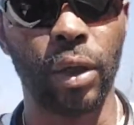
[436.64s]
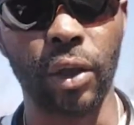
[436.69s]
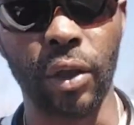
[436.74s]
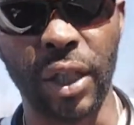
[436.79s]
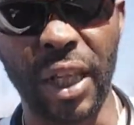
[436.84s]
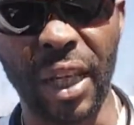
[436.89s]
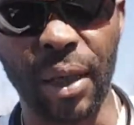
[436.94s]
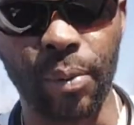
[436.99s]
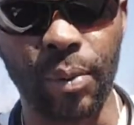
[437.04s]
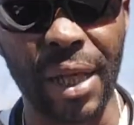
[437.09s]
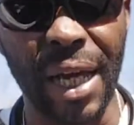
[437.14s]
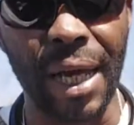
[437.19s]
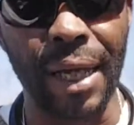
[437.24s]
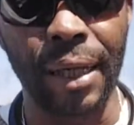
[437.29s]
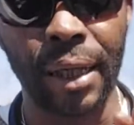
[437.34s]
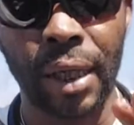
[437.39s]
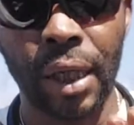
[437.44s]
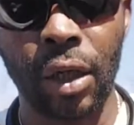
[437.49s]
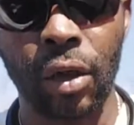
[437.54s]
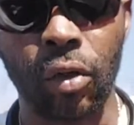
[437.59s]
When you keep that
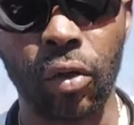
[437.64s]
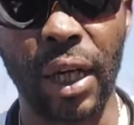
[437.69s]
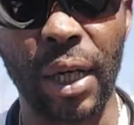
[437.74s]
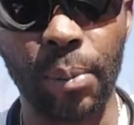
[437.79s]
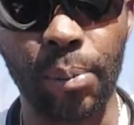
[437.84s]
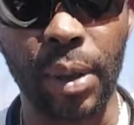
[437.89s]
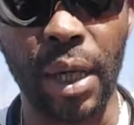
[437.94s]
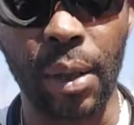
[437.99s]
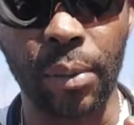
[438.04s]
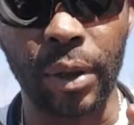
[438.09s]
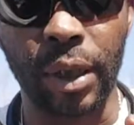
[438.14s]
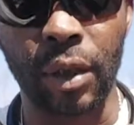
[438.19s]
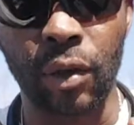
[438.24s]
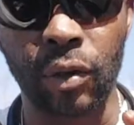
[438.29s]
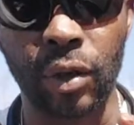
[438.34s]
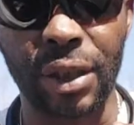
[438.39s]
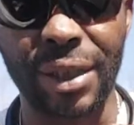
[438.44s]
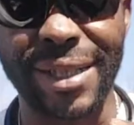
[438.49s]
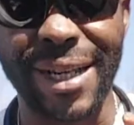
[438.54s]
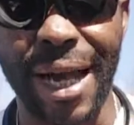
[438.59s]
green pumpkin
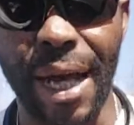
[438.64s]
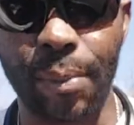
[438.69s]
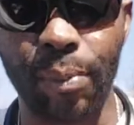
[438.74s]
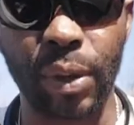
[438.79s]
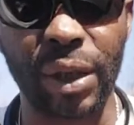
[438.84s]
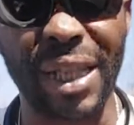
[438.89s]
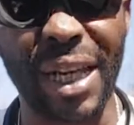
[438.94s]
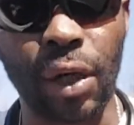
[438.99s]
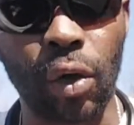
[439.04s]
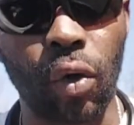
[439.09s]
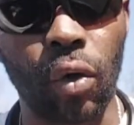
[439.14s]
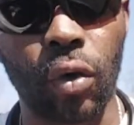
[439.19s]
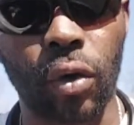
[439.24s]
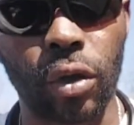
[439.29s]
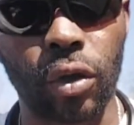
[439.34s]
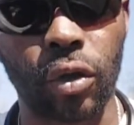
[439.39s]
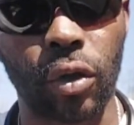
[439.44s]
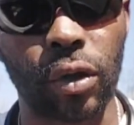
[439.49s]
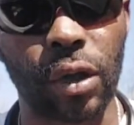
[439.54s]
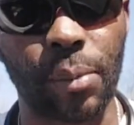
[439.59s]
on the top, put that
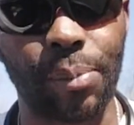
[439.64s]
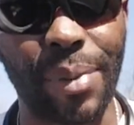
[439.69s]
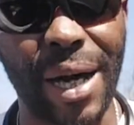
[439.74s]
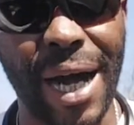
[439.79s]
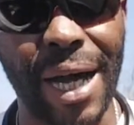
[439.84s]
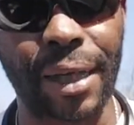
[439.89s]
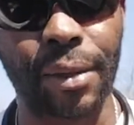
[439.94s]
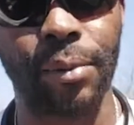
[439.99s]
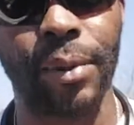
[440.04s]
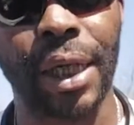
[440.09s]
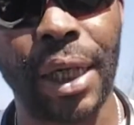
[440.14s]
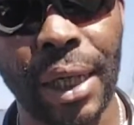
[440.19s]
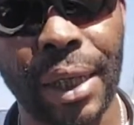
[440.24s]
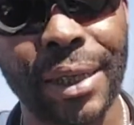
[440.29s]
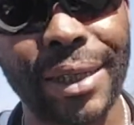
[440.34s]
orange on the bottom.